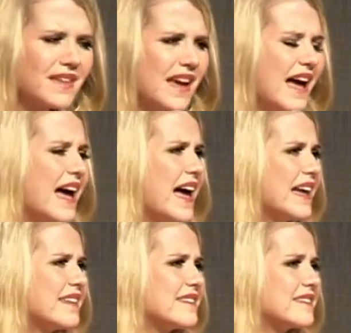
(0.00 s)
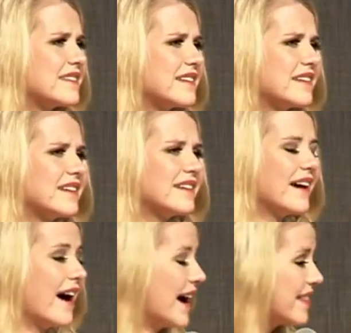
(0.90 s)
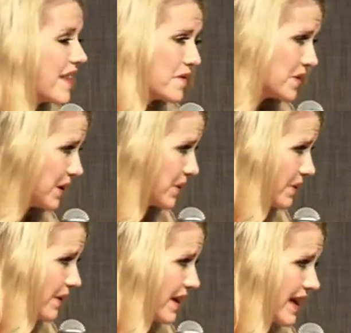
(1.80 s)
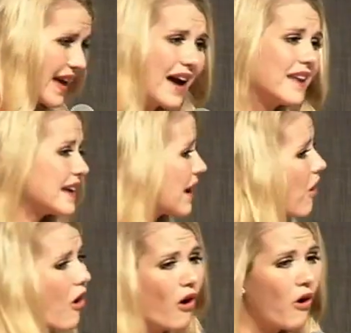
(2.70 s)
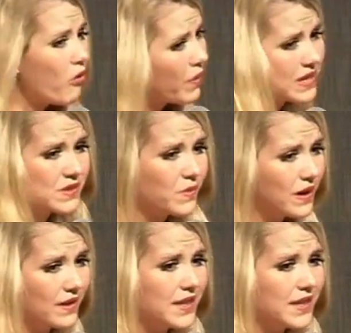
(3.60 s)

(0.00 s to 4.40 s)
And I love you, and I always will.